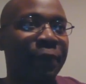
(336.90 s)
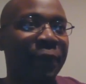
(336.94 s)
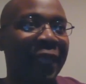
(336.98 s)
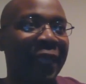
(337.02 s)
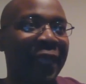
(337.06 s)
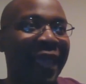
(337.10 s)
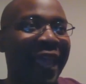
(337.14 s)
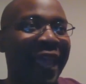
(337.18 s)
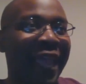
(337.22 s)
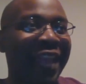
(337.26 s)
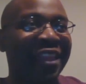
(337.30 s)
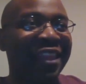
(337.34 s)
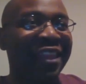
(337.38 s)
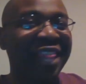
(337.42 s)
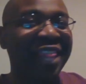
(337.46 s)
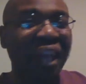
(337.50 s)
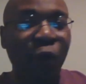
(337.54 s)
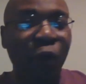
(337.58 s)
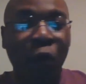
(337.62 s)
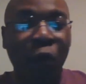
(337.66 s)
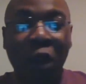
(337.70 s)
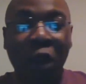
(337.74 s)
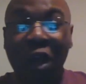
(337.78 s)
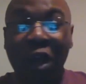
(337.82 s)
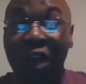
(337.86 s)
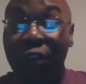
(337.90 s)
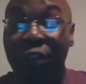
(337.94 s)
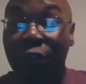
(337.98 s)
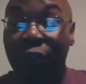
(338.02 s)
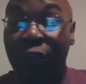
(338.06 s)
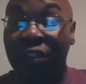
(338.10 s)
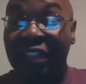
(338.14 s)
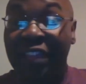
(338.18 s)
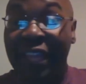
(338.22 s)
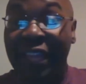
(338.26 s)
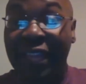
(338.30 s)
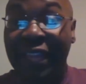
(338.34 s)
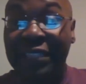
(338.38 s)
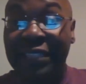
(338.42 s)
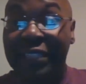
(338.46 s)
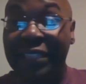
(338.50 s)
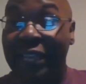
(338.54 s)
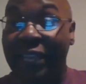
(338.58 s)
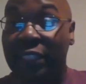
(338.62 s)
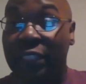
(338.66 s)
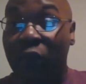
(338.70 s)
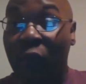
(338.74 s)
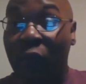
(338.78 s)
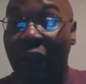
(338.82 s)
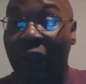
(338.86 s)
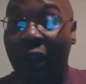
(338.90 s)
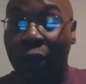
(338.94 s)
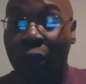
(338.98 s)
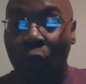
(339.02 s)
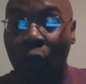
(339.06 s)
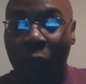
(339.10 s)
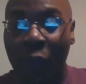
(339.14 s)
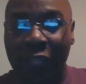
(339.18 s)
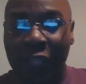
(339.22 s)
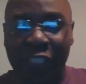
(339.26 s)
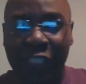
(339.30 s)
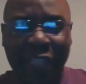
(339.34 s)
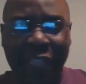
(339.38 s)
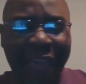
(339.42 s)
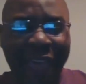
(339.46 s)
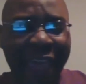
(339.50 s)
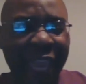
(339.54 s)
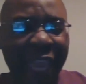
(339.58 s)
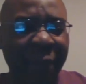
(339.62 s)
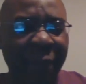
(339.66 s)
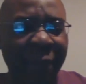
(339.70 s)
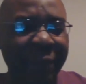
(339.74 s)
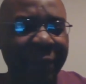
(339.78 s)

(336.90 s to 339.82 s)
And there were other things as well, which I am